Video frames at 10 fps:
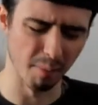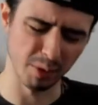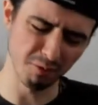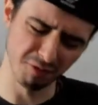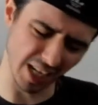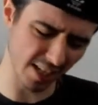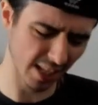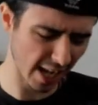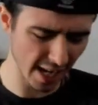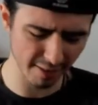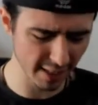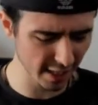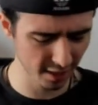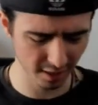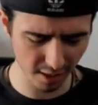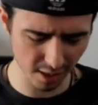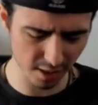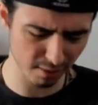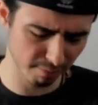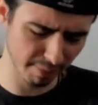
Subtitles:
but you got to have that love,